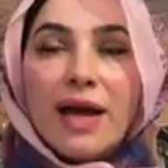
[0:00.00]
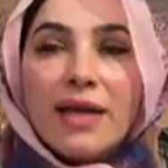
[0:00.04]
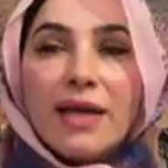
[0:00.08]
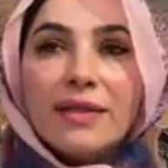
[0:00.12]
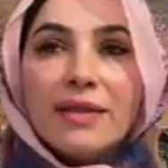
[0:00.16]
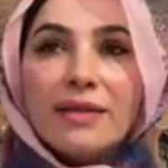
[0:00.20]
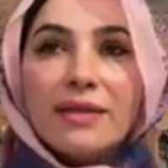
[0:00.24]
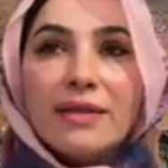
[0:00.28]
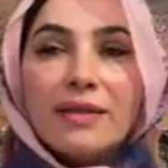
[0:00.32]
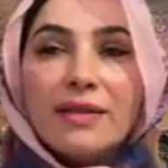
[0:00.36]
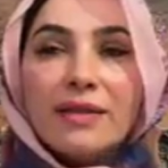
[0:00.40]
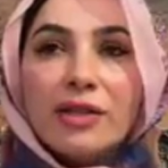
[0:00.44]

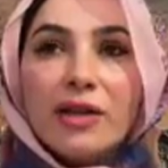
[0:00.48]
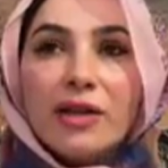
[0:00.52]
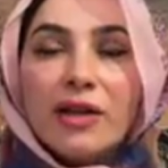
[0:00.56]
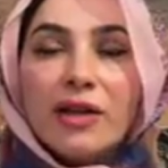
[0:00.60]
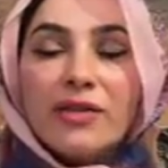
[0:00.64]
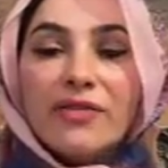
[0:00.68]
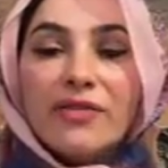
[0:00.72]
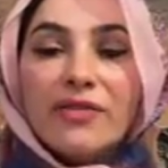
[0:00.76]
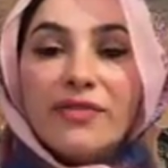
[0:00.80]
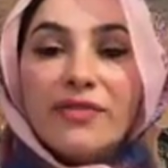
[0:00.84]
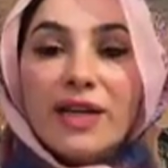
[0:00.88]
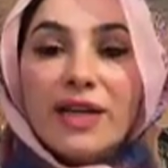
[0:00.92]
And you
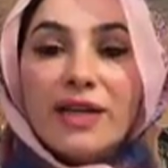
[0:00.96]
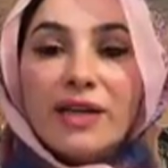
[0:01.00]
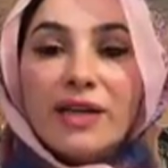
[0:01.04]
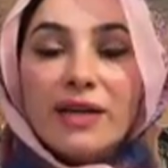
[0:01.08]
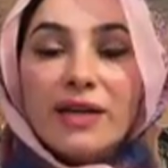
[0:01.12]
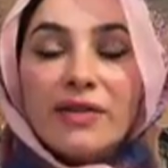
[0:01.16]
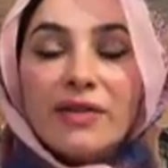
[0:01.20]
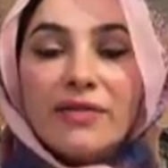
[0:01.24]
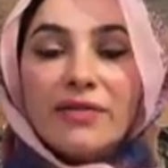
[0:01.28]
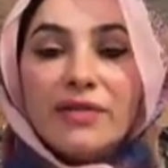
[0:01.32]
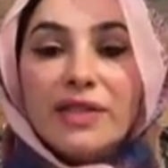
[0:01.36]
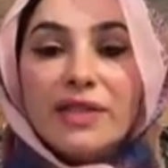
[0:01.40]
know, the
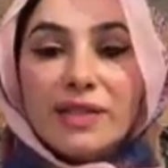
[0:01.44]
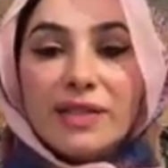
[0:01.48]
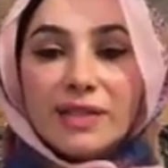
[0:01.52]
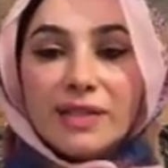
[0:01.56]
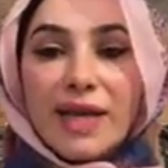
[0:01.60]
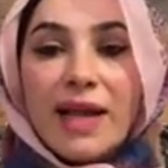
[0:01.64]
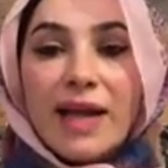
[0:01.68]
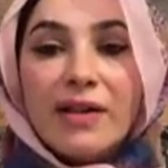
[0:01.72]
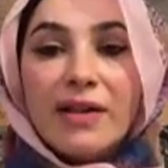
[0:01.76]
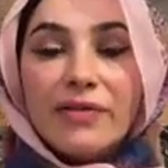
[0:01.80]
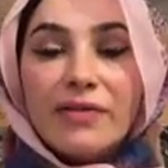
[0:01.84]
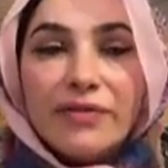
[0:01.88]
feeling of the
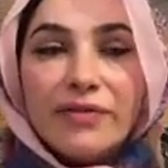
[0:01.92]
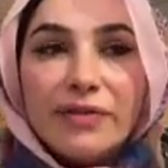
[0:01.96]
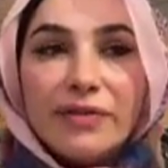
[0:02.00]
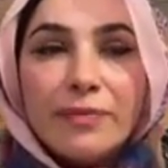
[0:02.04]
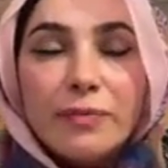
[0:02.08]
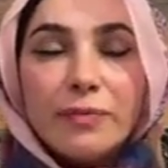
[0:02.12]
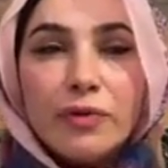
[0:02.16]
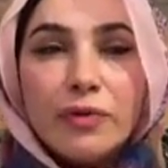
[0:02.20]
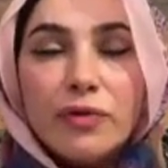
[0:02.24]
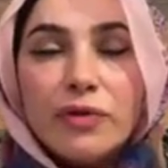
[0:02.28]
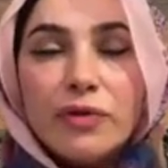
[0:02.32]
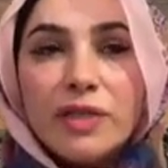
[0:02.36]

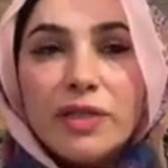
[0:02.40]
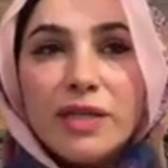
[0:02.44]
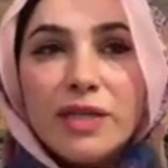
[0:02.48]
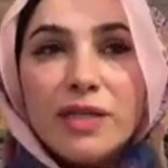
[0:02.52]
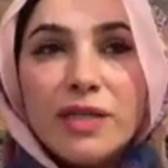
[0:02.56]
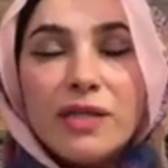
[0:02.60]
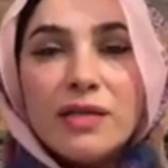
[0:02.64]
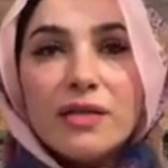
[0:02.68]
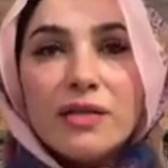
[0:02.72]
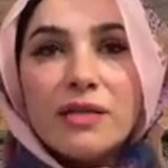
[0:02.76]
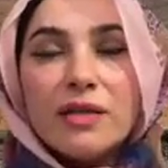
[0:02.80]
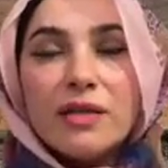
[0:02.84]

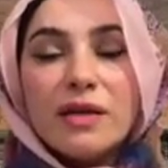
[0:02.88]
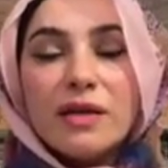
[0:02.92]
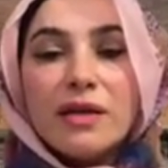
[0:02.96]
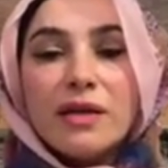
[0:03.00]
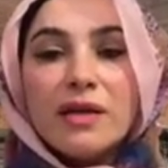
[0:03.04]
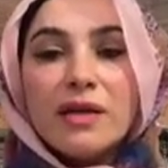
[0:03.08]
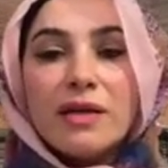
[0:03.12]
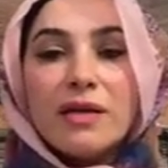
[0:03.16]
self-importance,